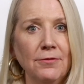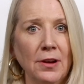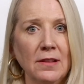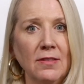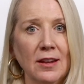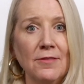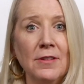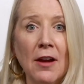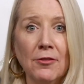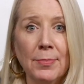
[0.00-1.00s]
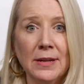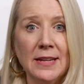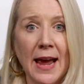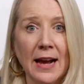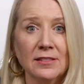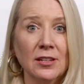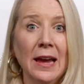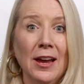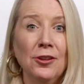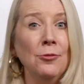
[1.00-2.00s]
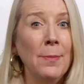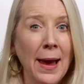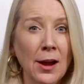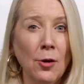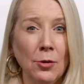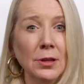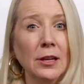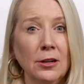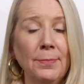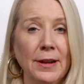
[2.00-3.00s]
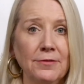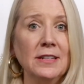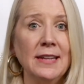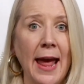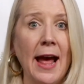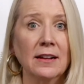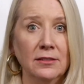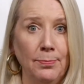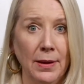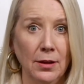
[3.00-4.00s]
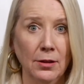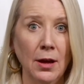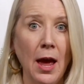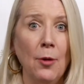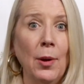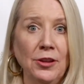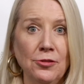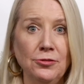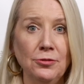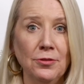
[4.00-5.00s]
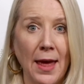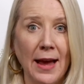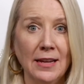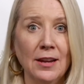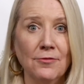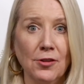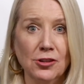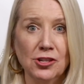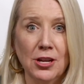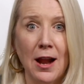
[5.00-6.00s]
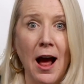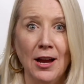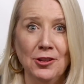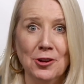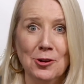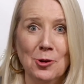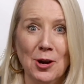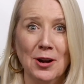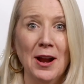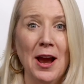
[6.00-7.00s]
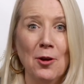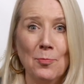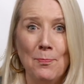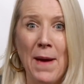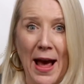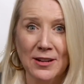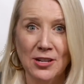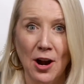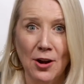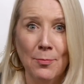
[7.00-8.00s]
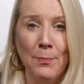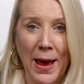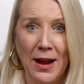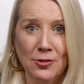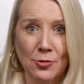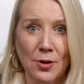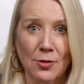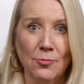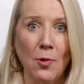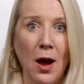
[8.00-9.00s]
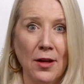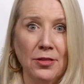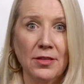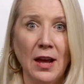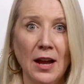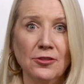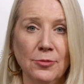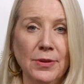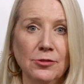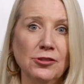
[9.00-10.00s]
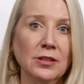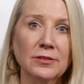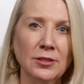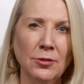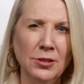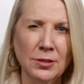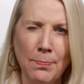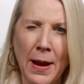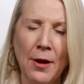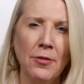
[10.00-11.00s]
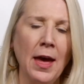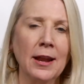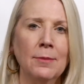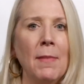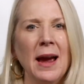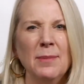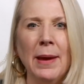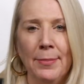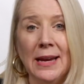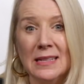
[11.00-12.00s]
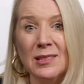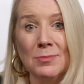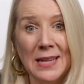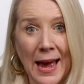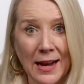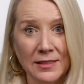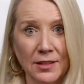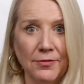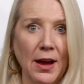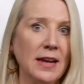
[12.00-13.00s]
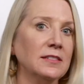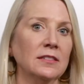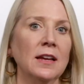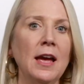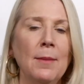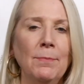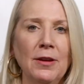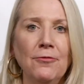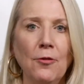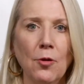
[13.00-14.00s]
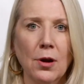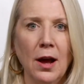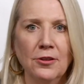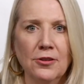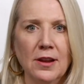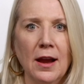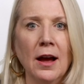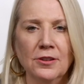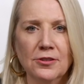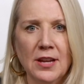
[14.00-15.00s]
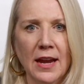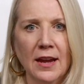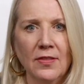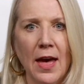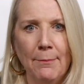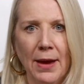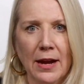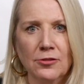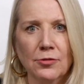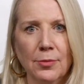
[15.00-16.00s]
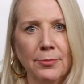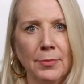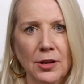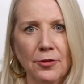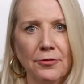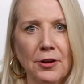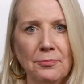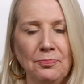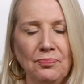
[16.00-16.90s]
of funds that have never been taxed, you may owe a little bit of a tax bill when you do that conversion on your backdoor Roth contribution. So just bear that in mind, maybe get some tax advice before undertaking that backdoor maneuver.